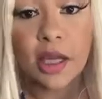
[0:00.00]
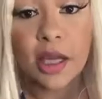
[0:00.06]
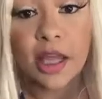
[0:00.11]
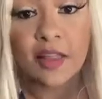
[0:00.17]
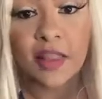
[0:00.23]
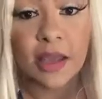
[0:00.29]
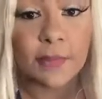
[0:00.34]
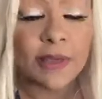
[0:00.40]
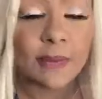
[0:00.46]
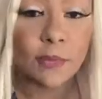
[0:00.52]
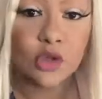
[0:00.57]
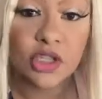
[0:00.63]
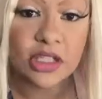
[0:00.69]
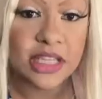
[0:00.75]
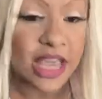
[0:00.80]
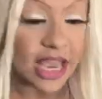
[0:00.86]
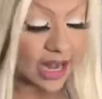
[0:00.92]
Like people
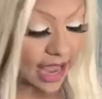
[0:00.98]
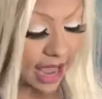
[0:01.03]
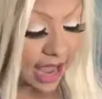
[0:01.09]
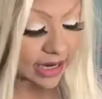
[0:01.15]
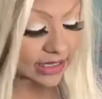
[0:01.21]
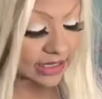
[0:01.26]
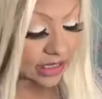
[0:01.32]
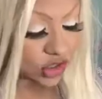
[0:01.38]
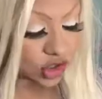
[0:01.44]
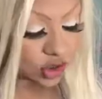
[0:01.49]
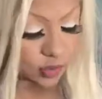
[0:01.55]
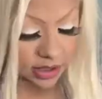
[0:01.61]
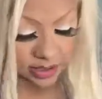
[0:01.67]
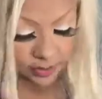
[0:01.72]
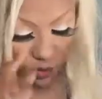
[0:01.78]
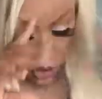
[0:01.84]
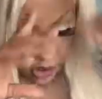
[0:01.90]
just can't access you
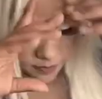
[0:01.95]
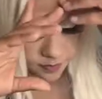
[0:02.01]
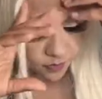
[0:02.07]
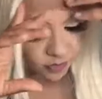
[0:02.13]
anymore.